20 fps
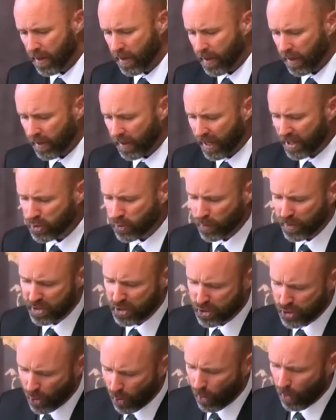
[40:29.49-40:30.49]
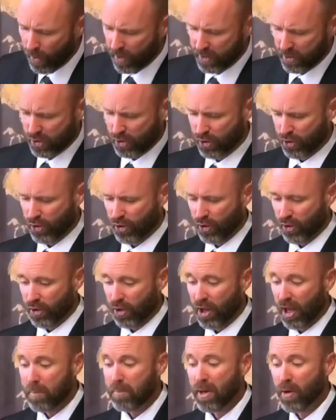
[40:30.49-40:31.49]
Let's rejoice
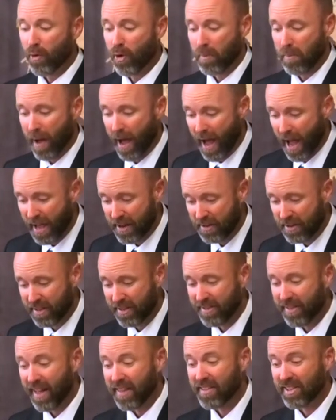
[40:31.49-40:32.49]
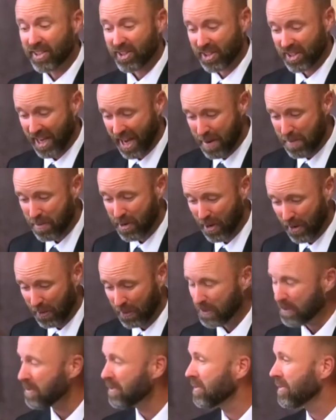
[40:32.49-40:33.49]
and be reminded that the
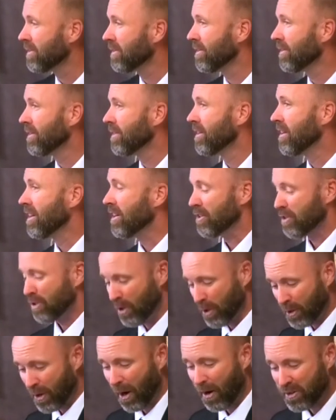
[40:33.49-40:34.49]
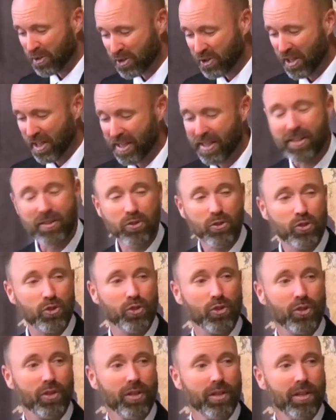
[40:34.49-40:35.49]
scapegoat took our
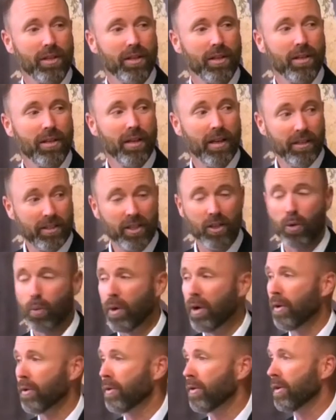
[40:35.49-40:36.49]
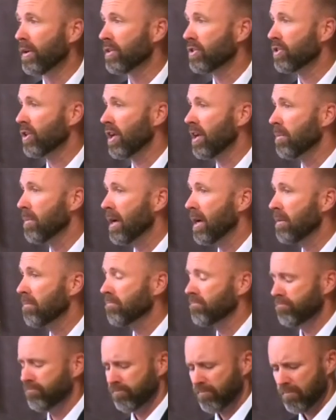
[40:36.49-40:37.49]
sins into the wilderness. Amen.
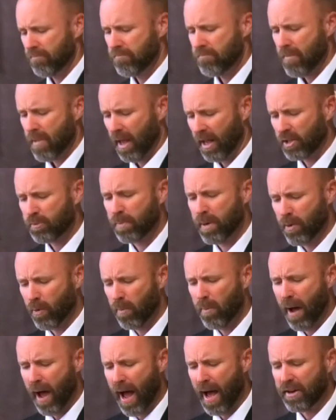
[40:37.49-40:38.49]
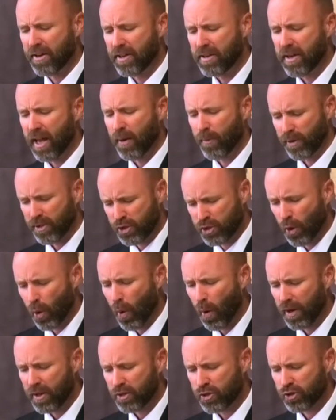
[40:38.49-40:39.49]
Amen. Let's be reminded and
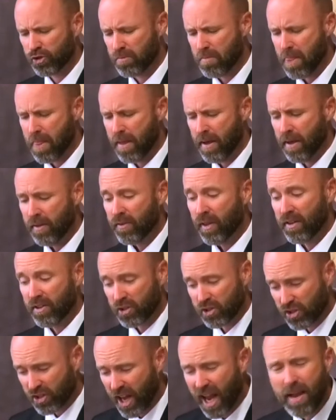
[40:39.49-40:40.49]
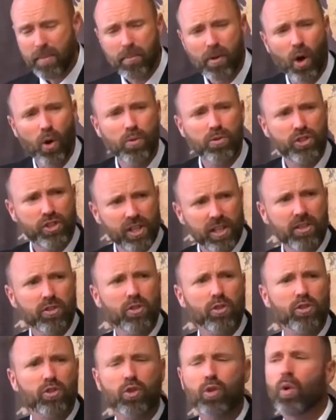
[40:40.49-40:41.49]
rejoice that the scapegoat,
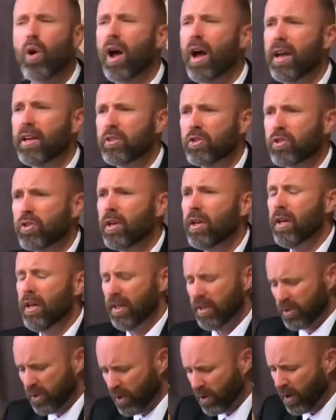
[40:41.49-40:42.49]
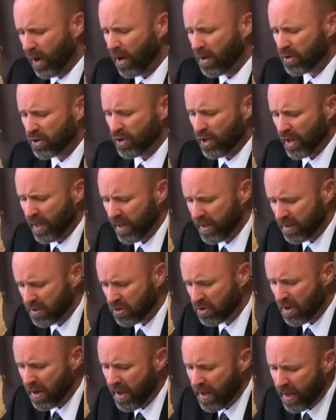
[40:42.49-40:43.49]
Jesus Christ, took our
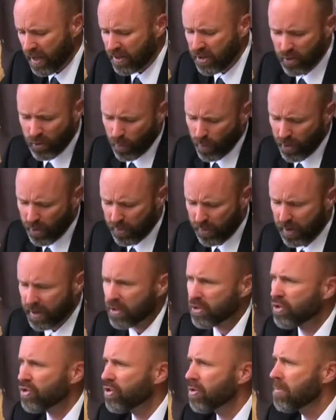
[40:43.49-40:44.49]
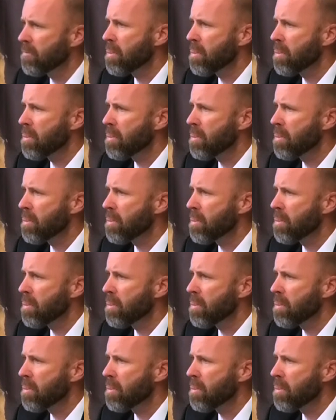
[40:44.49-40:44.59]
sins into the wilderness.